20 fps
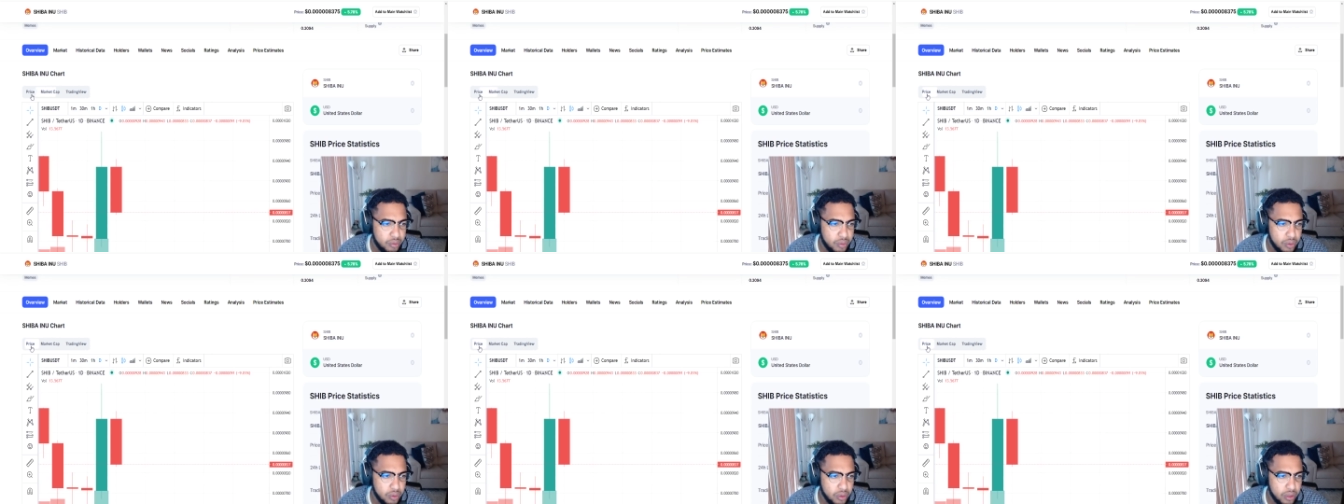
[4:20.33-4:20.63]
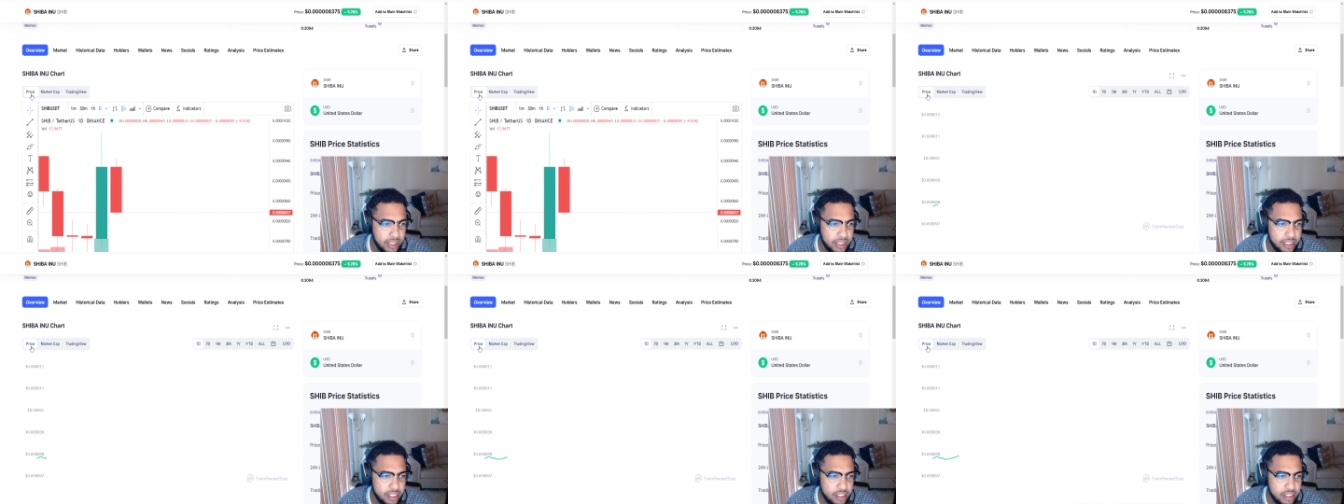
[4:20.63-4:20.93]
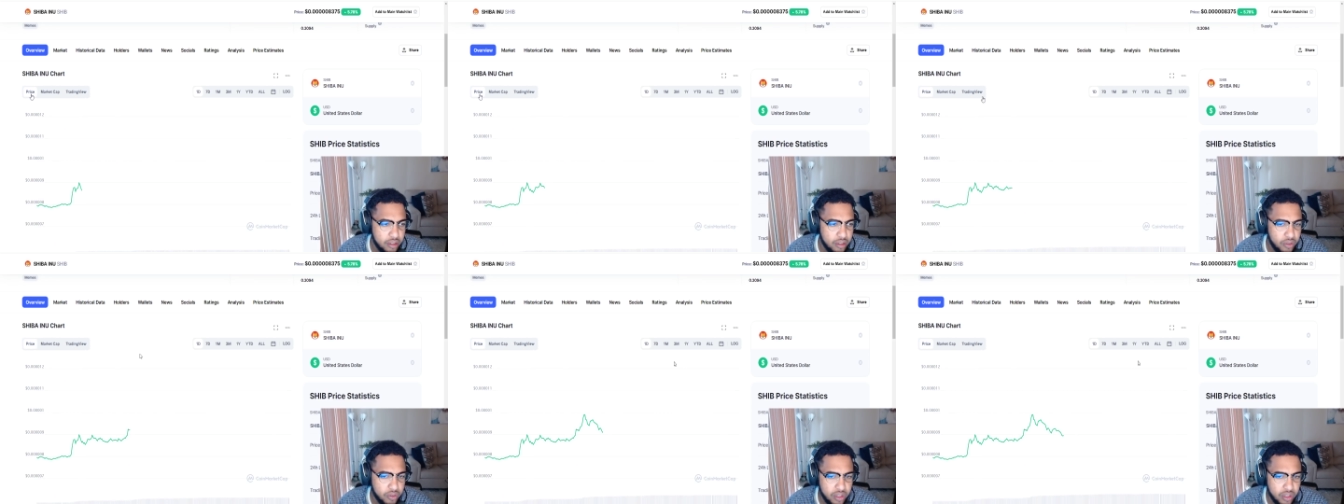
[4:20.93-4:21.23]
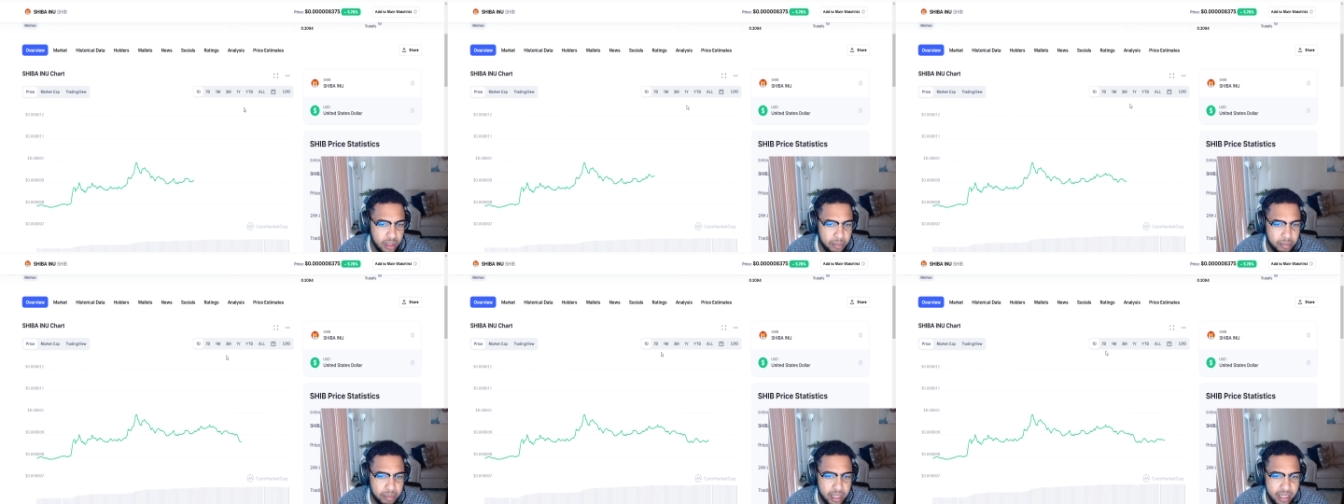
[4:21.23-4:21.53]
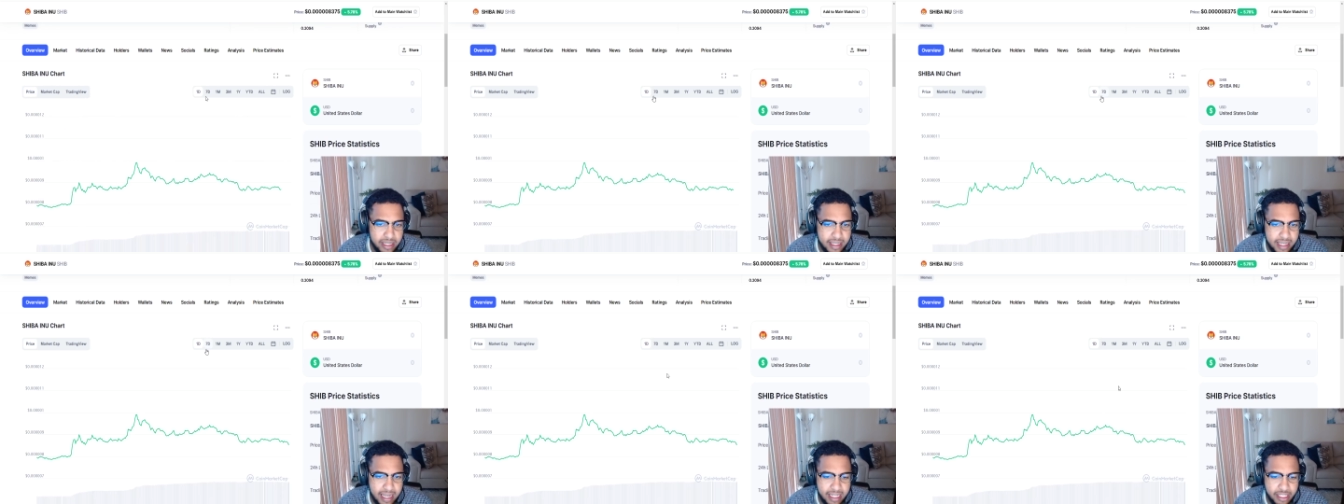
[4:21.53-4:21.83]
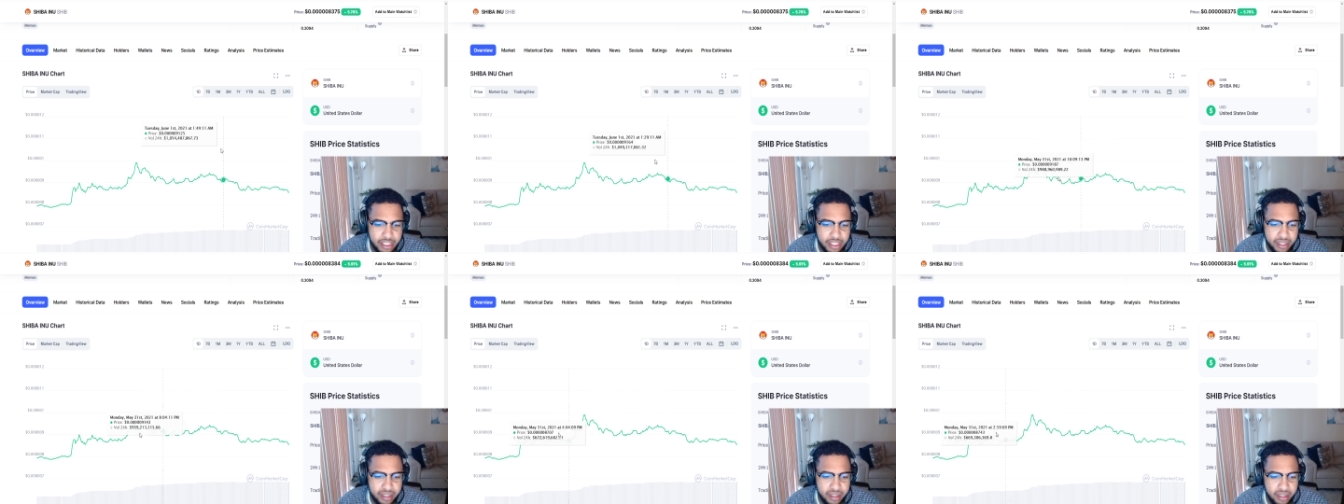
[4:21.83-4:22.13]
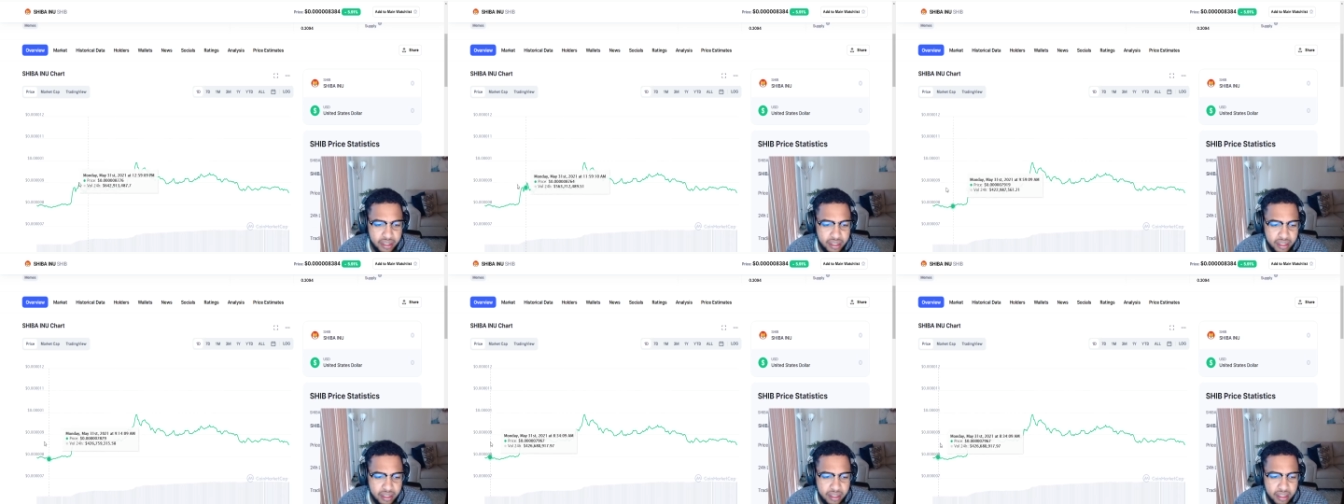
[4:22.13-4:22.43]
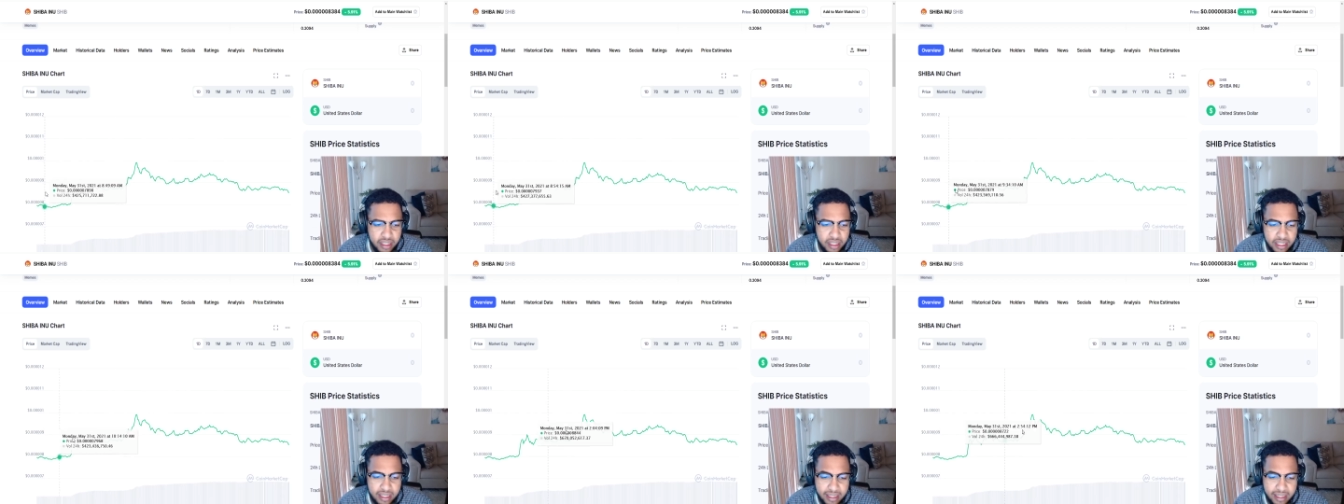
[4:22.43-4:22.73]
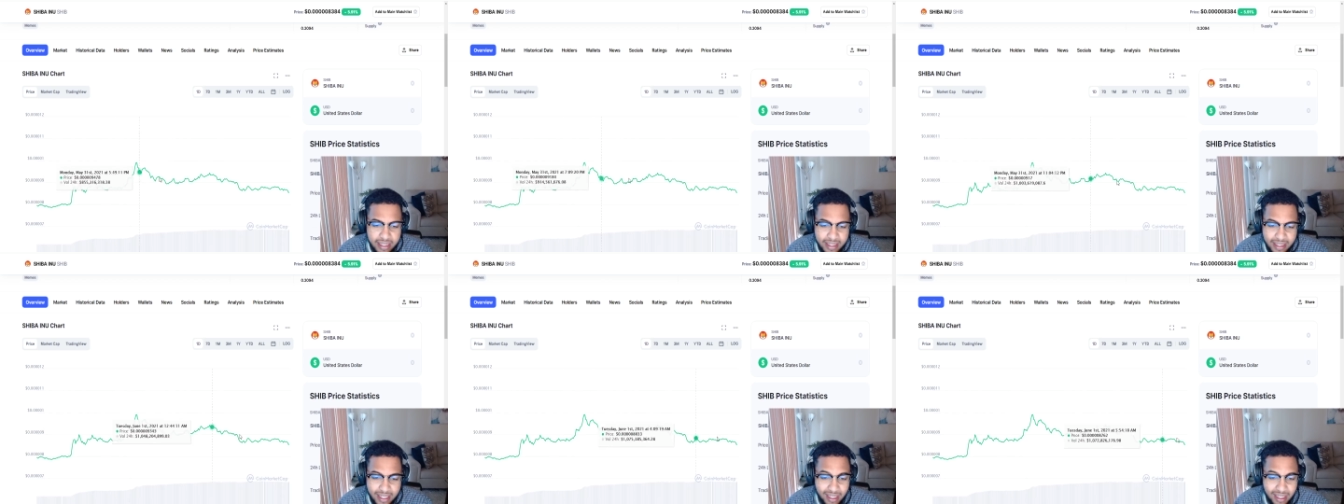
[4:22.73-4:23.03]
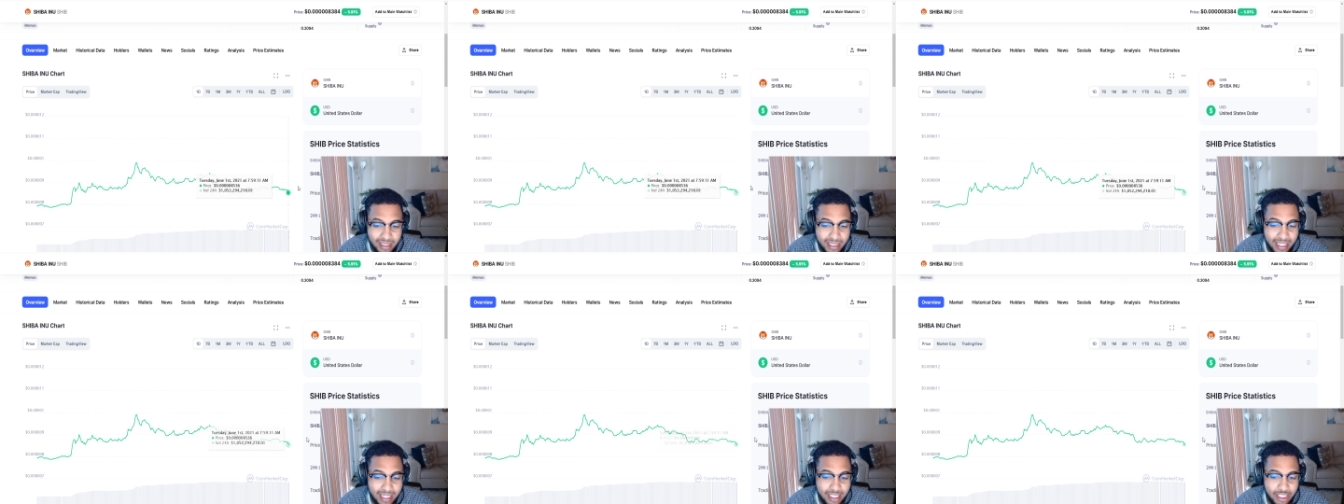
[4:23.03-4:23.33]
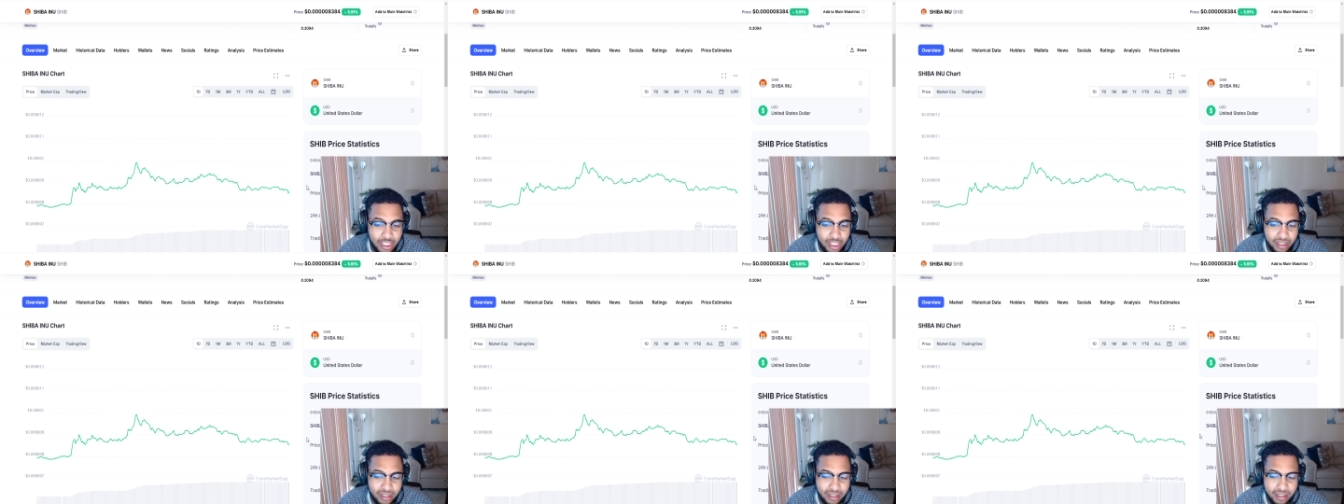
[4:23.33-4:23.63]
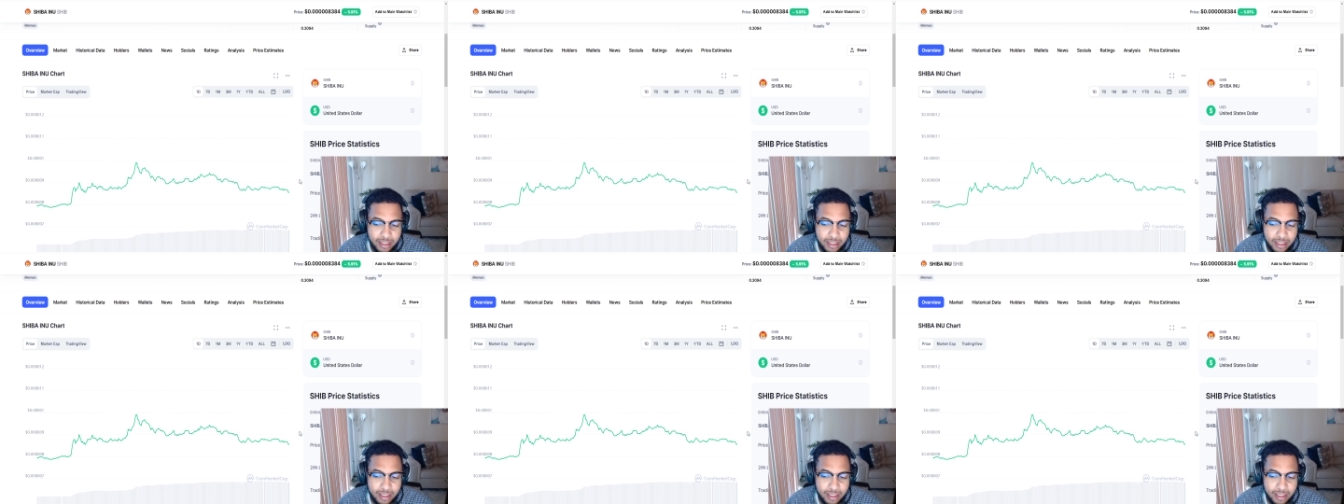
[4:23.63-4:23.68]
we'll look at just the overall price action, consolidation.